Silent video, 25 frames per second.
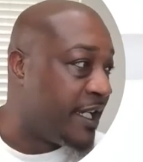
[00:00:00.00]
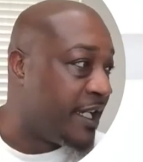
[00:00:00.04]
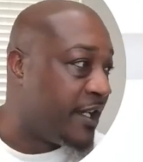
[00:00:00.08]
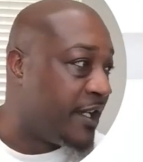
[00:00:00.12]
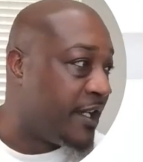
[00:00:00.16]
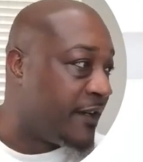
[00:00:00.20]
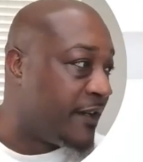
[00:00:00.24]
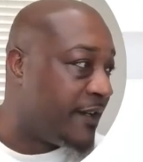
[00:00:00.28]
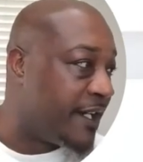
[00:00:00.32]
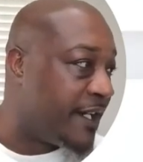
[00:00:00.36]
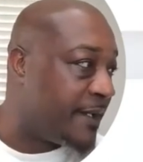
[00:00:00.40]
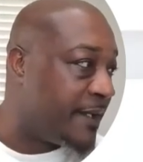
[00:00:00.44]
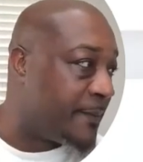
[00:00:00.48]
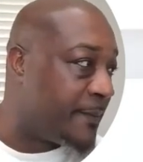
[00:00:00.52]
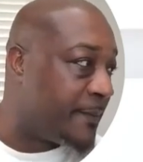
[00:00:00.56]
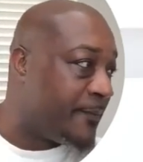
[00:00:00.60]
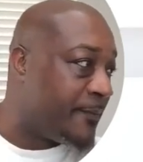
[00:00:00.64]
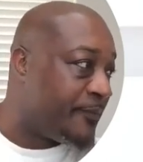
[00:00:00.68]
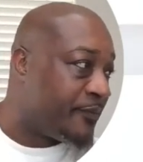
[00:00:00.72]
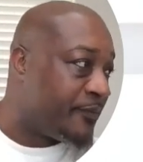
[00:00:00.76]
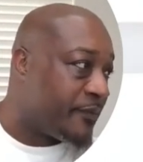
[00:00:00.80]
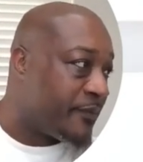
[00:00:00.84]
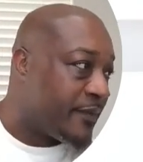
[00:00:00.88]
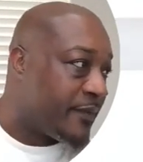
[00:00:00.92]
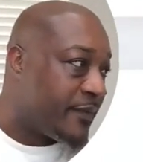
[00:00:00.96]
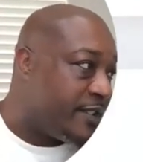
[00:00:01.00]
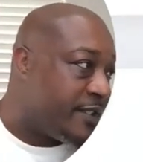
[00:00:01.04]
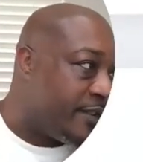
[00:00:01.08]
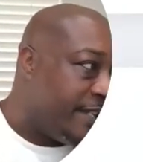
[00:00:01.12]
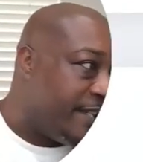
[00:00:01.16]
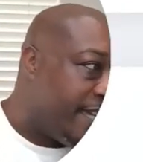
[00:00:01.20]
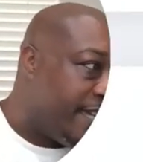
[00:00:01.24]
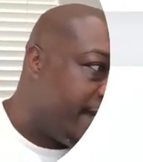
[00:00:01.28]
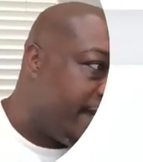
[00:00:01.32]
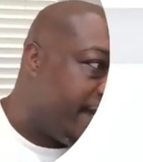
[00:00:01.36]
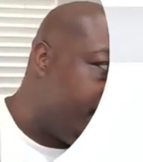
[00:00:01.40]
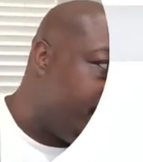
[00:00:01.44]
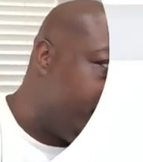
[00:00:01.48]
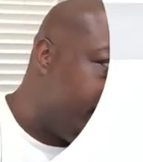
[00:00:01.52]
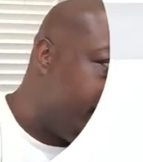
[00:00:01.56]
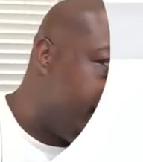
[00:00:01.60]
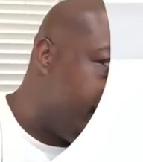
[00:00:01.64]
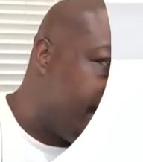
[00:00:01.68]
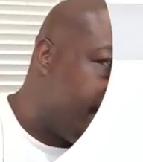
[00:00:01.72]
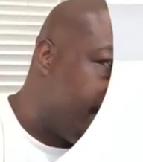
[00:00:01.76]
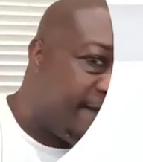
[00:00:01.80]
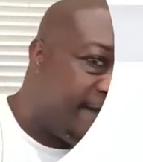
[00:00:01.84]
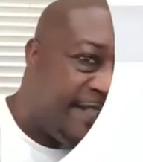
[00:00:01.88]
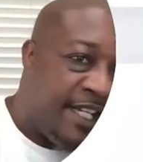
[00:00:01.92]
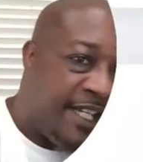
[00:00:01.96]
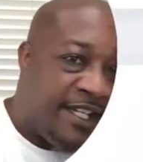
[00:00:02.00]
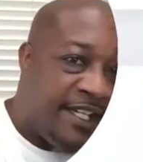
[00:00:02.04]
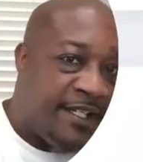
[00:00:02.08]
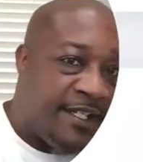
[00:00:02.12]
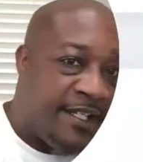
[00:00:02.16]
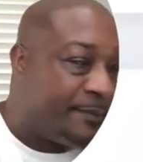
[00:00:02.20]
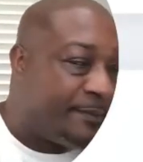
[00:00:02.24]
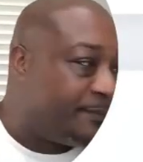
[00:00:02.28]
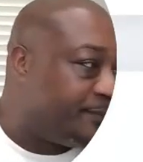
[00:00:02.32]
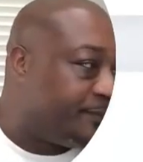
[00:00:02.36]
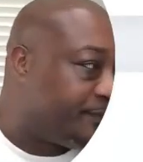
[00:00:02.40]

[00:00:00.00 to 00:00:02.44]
All right. So now that we have that,